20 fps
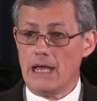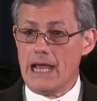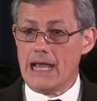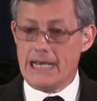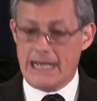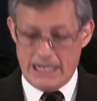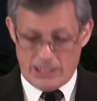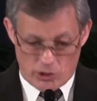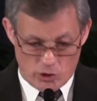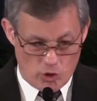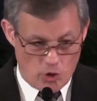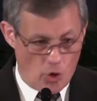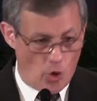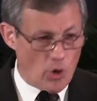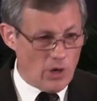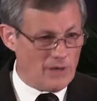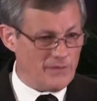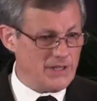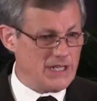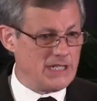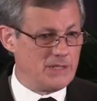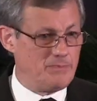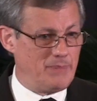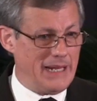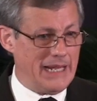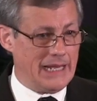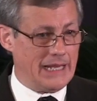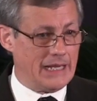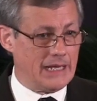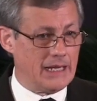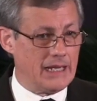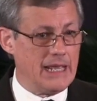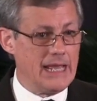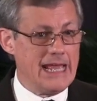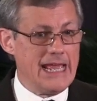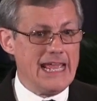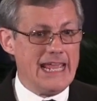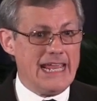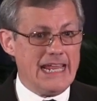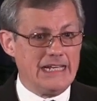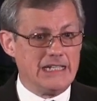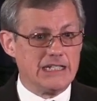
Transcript: At his core of his being, he